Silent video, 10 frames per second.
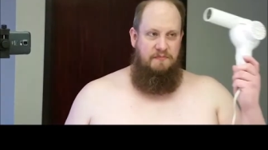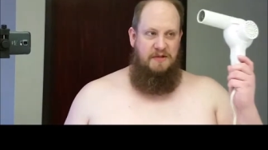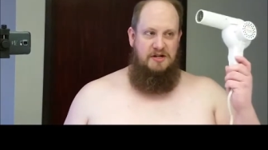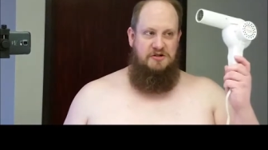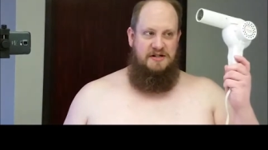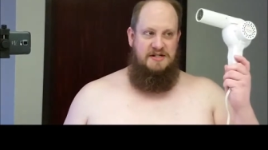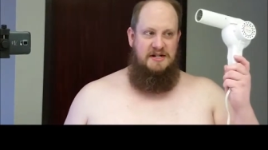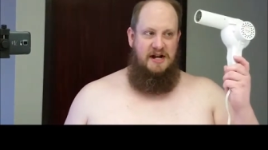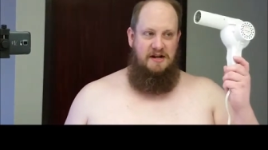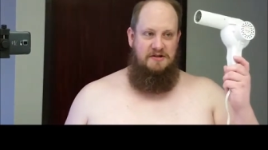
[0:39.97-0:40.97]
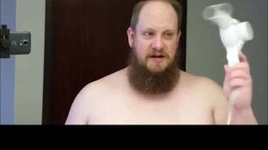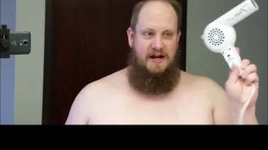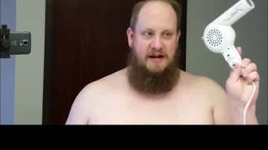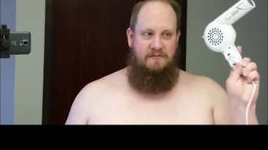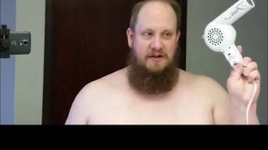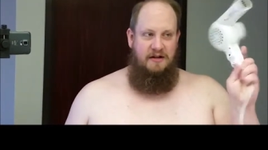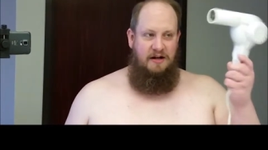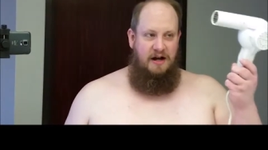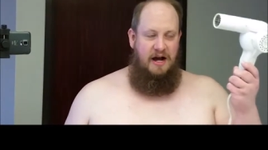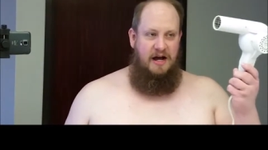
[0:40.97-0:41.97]
my trusty hairdryer.
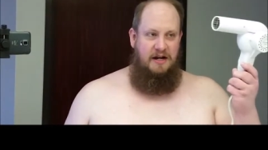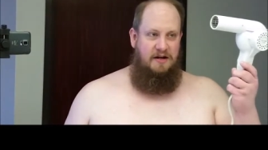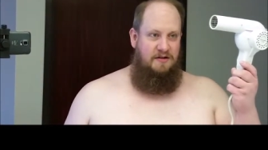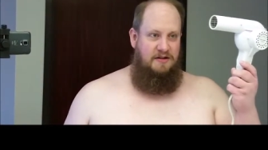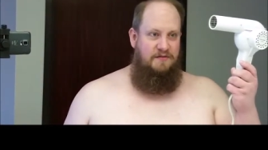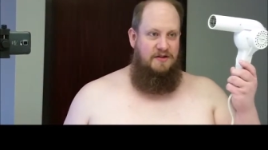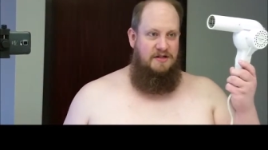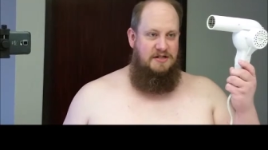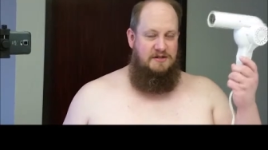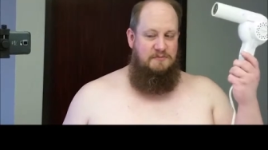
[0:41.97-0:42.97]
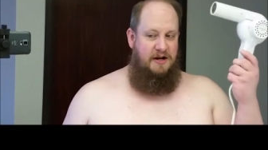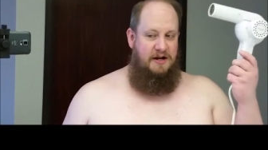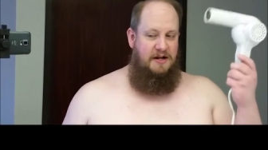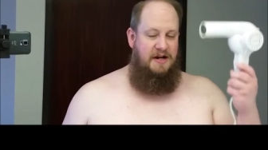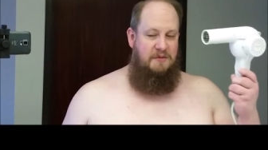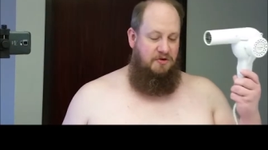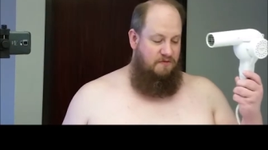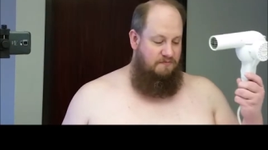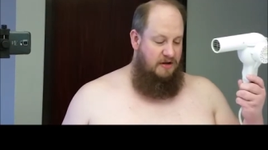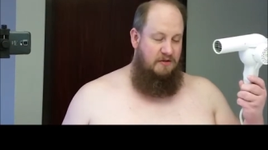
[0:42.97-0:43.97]
I got given this by a
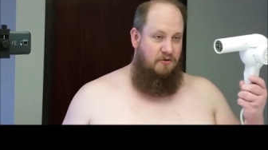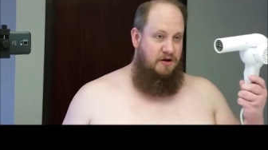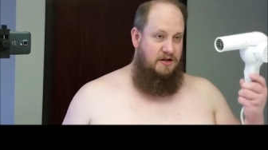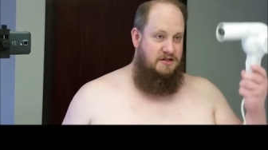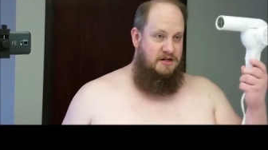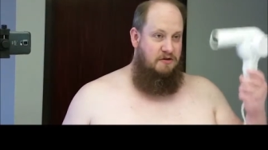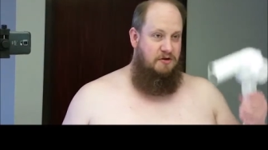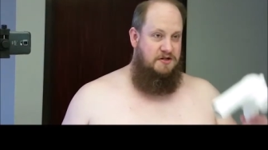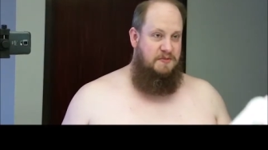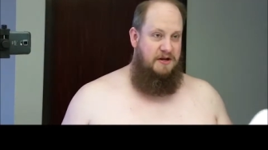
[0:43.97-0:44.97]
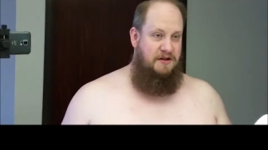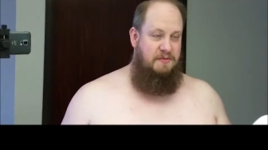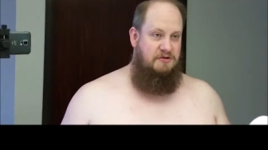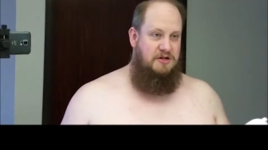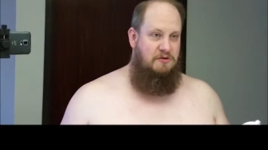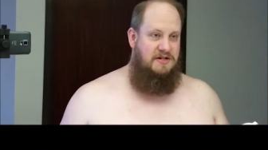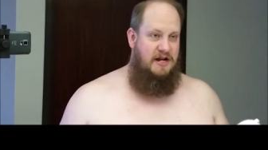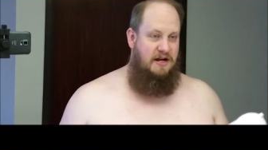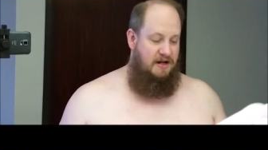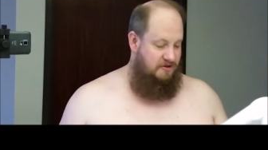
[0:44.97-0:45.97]
neighbor. It works better than most
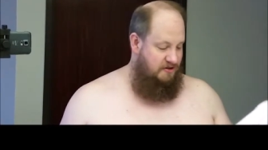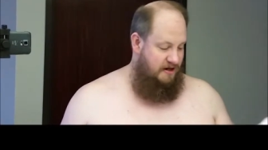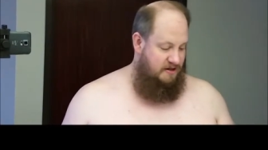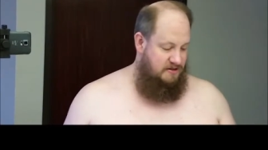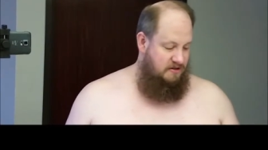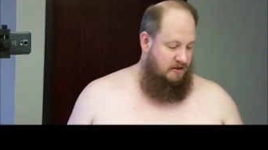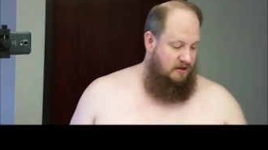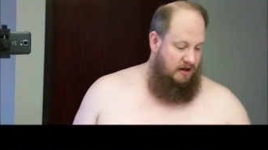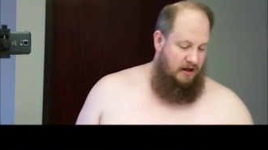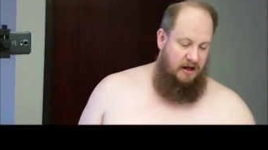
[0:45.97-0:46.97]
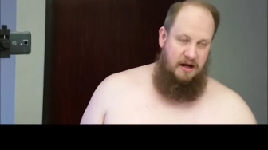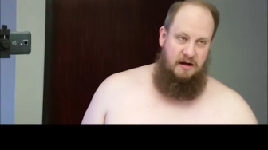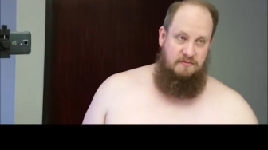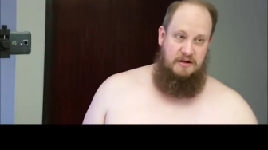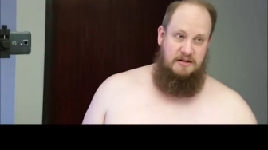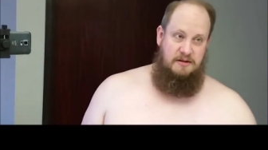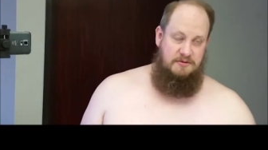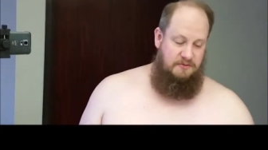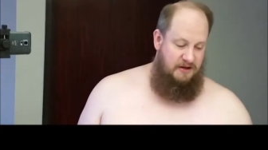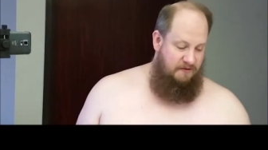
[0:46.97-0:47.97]
hotel hairdryers. It
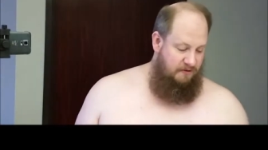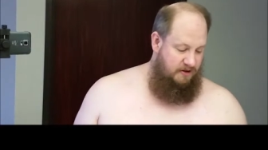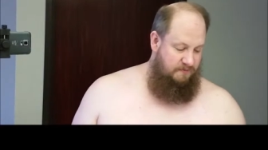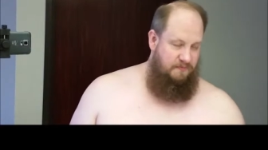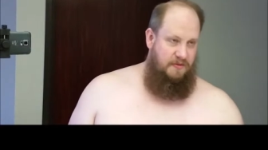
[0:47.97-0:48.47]
comes with me everywhere.